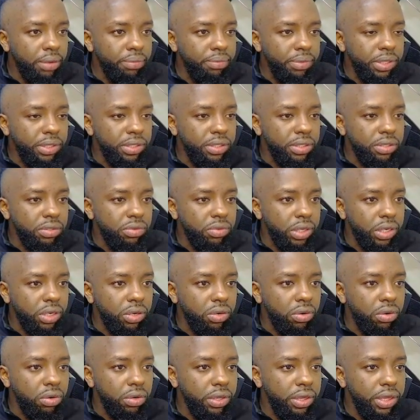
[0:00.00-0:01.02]
just
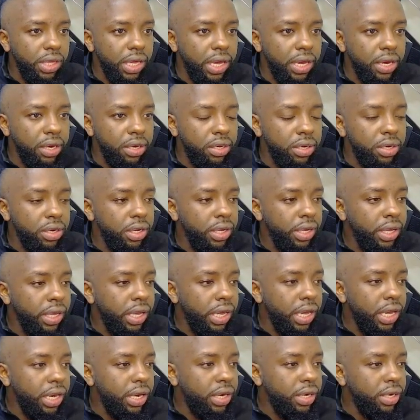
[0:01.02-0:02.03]
record that,
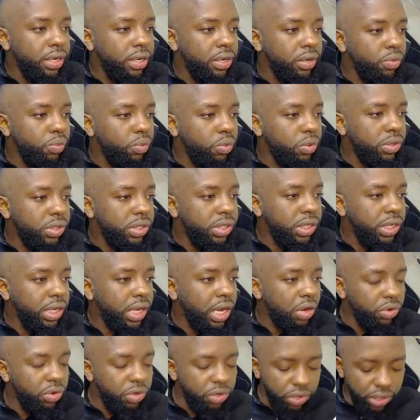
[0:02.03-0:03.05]
and we'll see
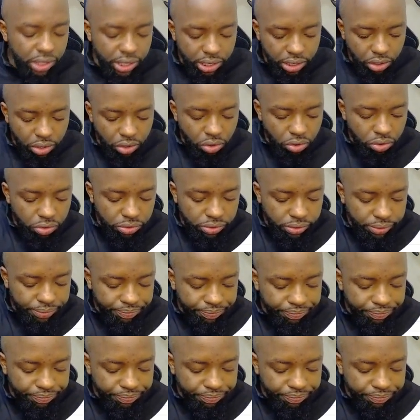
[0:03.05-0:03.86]
how today goes.